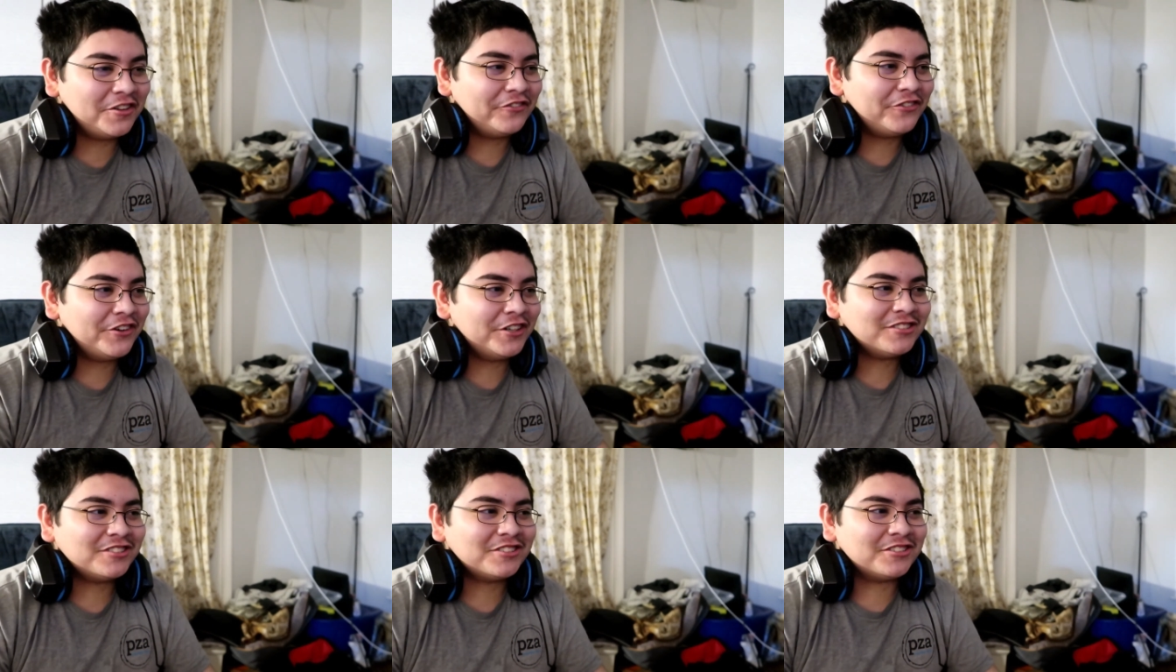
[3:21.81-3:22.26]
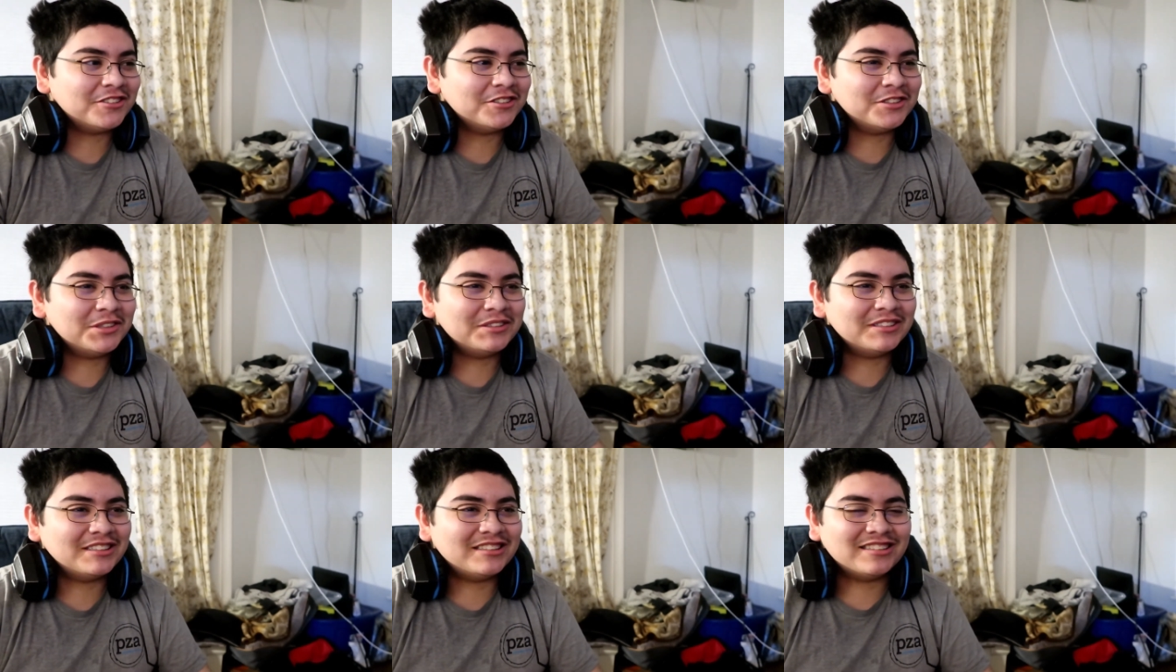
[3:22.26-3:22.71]
The first
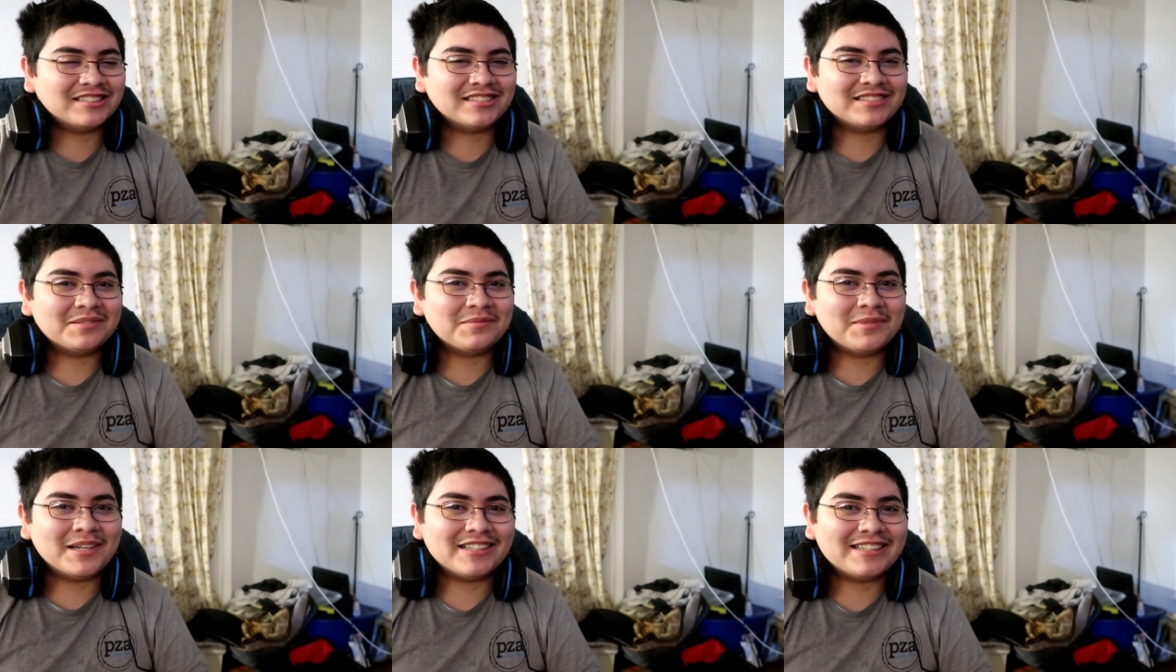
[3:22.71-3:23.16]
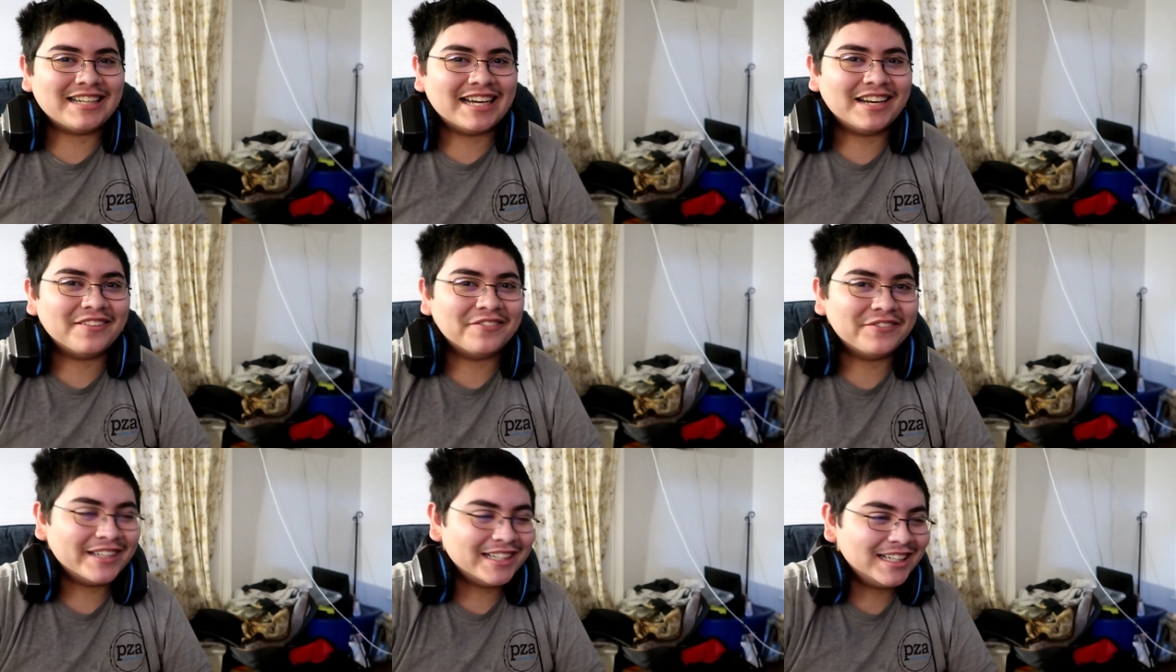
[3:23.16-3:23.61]
two is just about
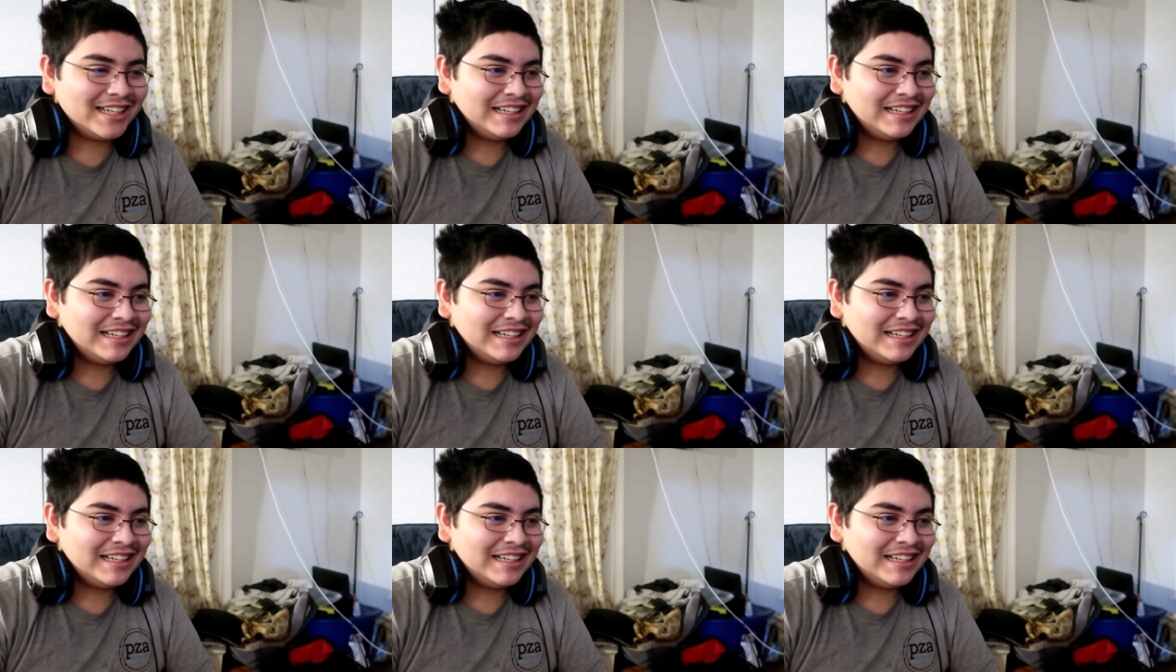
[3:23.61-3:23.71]
kind of